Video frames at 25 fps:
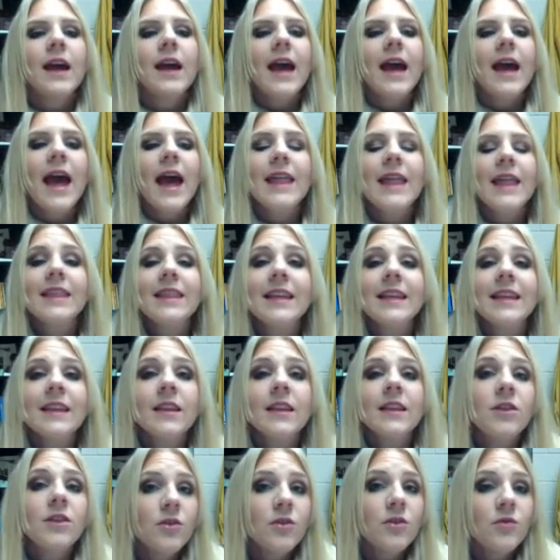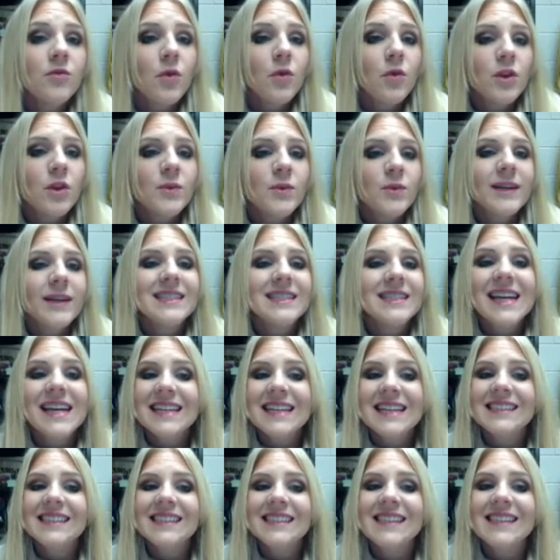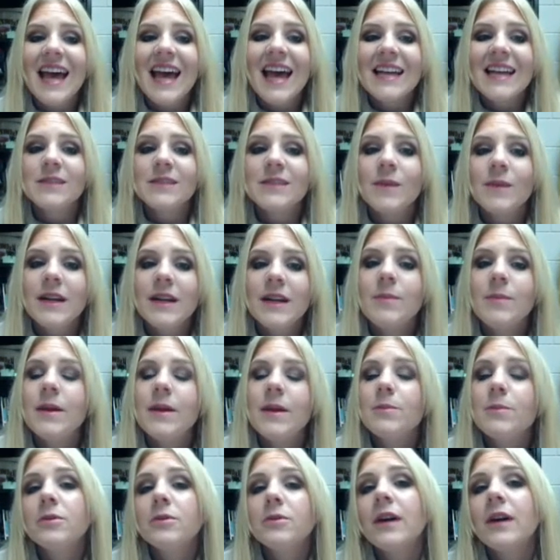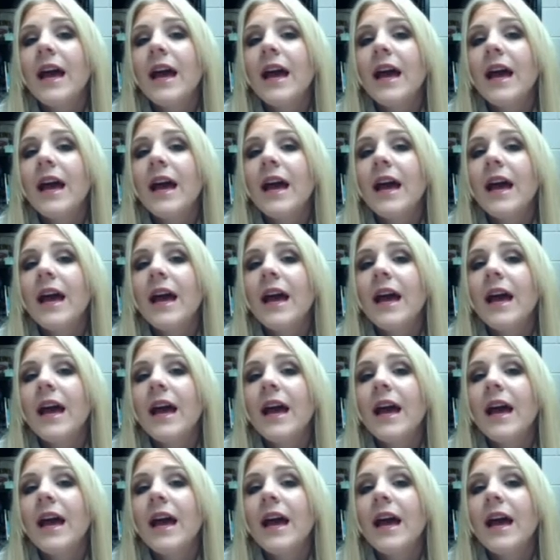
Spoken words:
And then the fourth one, Texas has many people